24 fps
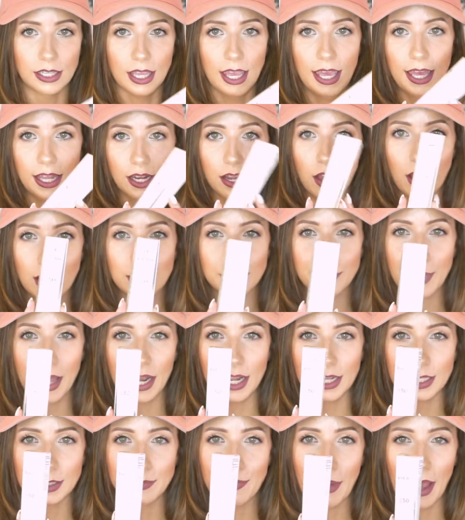IT
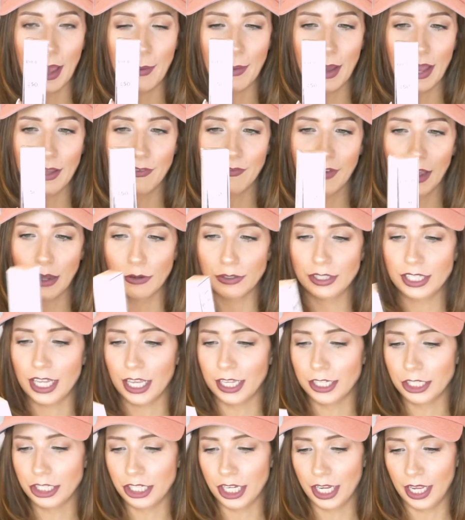Cosmetics Bye Bye
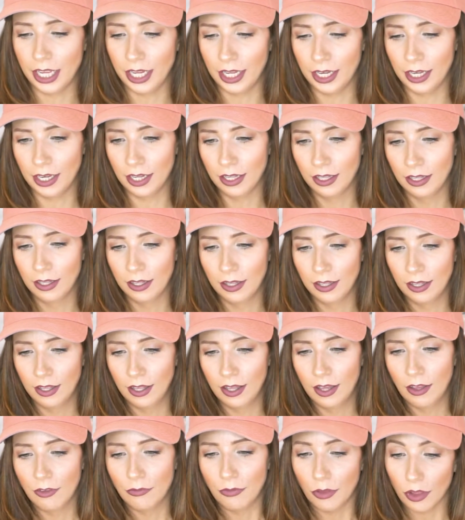Foundation
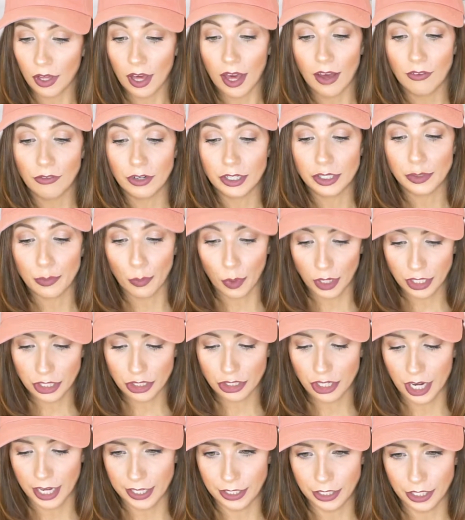Full Coverage
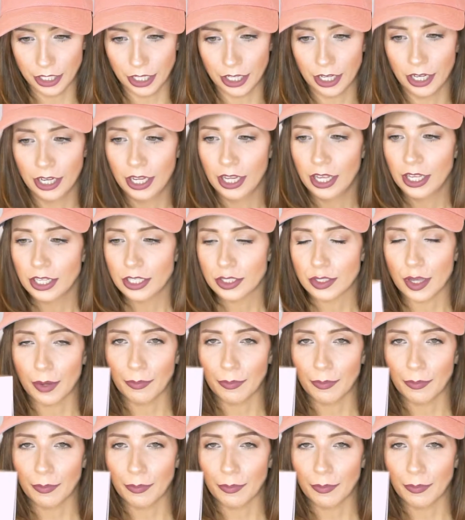Moisturizer. So I'm